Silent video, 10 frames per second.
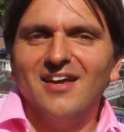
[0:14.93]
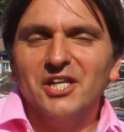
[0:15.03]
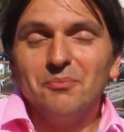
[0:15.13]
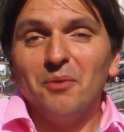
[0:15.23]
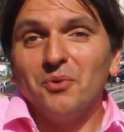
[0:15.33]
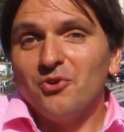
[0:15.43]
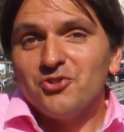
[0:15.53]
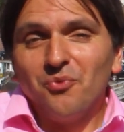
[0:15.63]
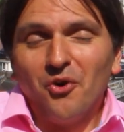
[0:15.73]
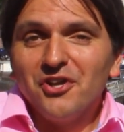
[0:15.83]
And you might be
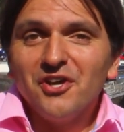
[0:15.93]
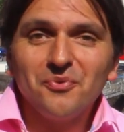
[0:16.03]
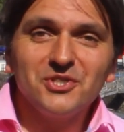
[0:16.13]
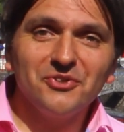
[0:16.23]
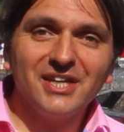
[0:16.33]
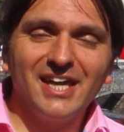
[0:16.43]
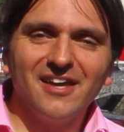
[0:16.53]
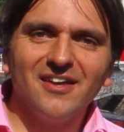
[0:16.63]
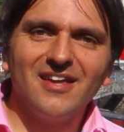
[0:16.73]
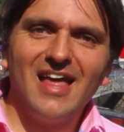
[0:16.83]
wondering what on earth we're doing
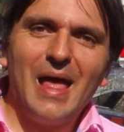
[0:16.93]
here.